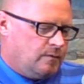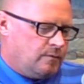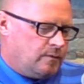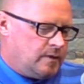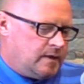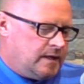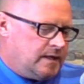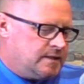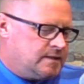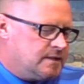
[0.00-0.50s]

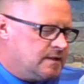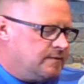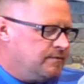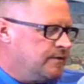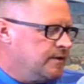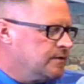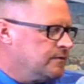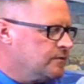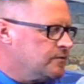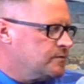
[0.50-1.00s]
what each
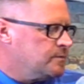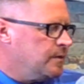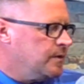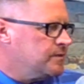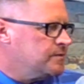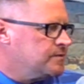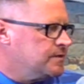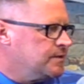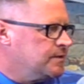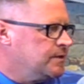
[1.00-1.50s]
individual is
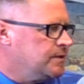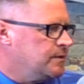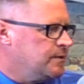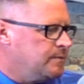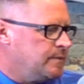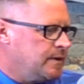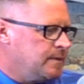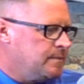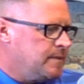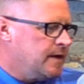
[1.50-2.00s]
supposed to do
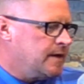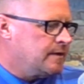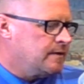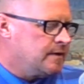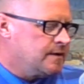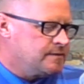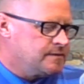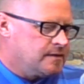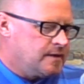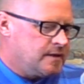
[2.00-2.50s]
and be
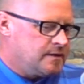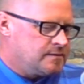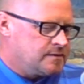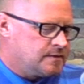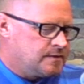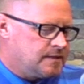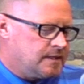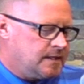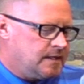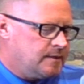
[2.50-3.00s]
better as
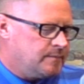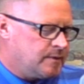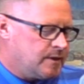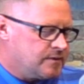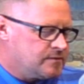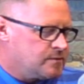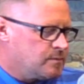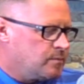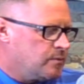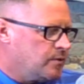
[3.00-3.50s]
a team and
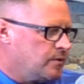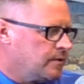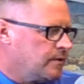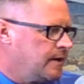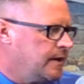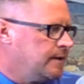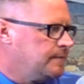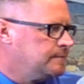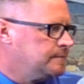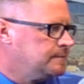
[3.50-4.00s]
as a program.